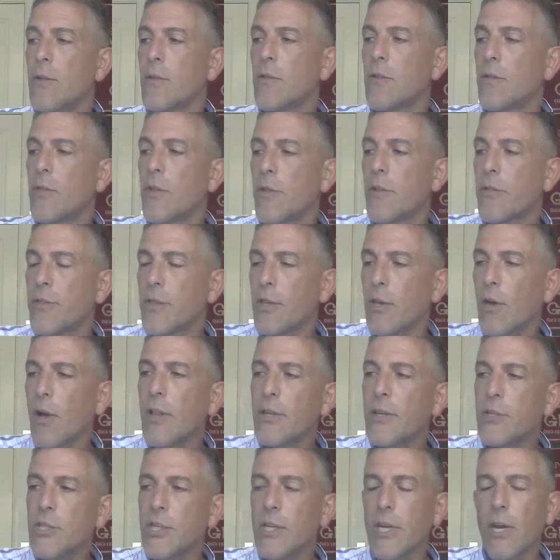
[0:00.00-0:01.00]
The
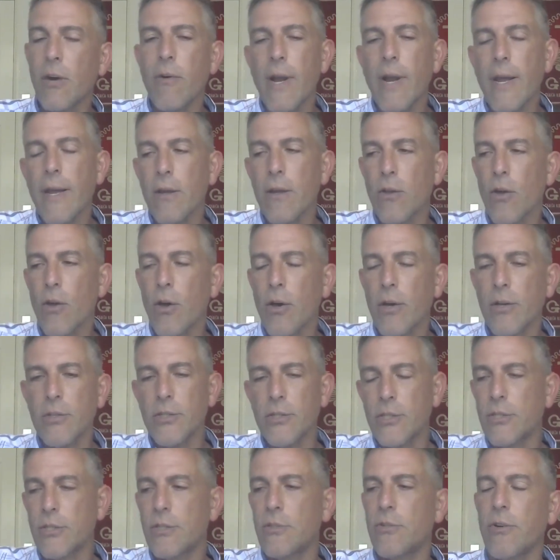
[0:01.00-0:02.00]
theology around
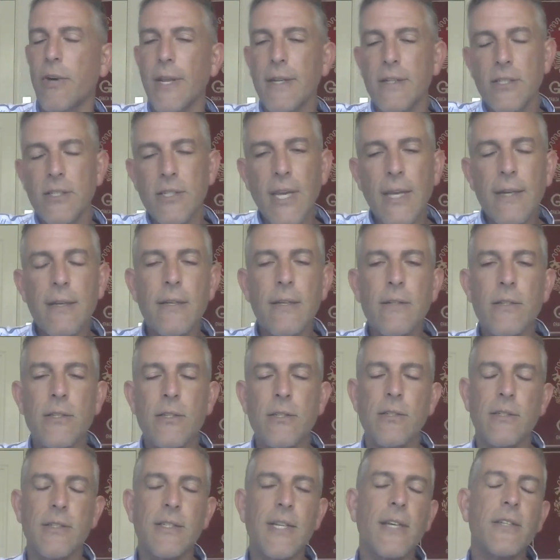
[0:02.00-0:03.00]
God's transcendence
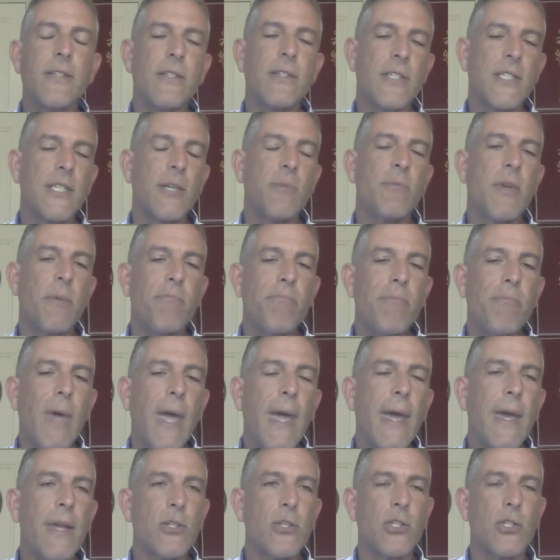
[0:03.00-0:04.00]
doesn't seem to
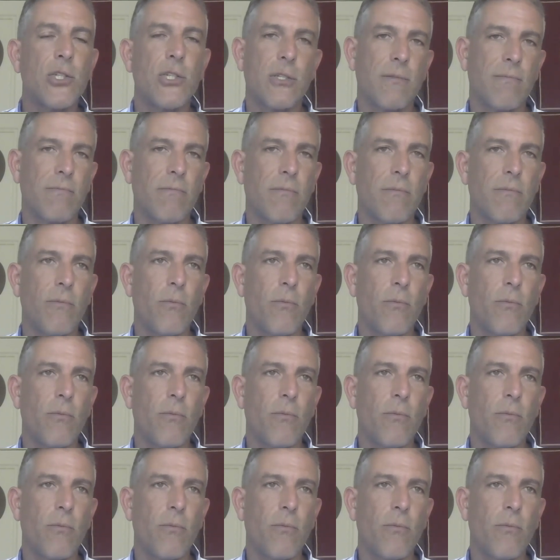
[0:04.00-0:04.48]
match